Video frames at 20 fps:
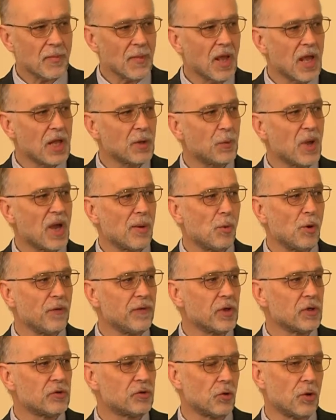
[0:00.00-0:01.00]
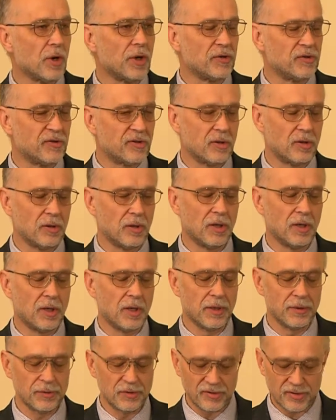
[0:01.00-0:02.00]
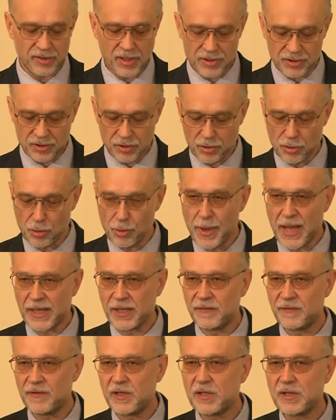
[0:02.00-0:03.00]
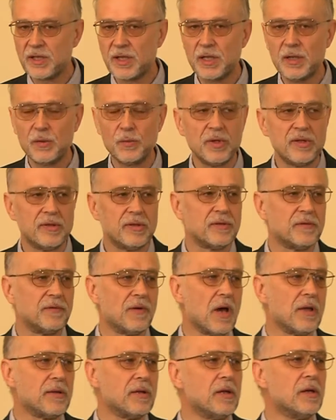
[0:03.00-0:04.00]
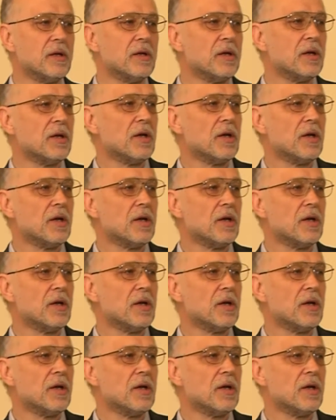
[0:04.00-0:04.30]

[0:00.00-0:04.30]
and we are moving towards discussion of Humani Vitae with Father